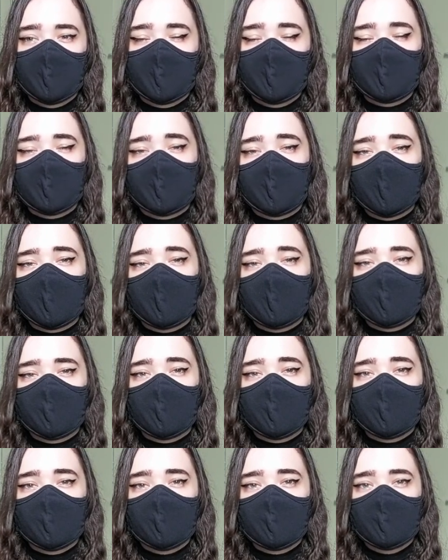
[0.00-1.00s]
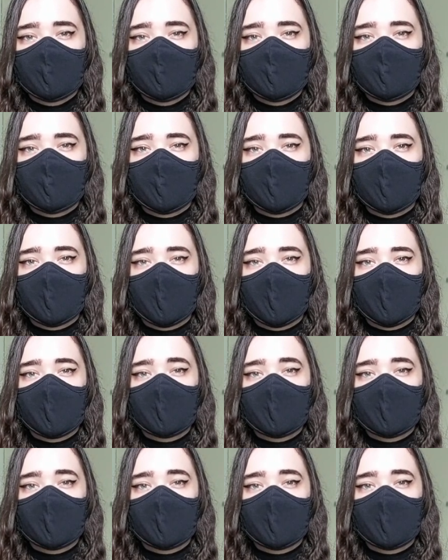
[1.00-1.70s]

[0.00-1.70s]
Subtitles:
not fun, but I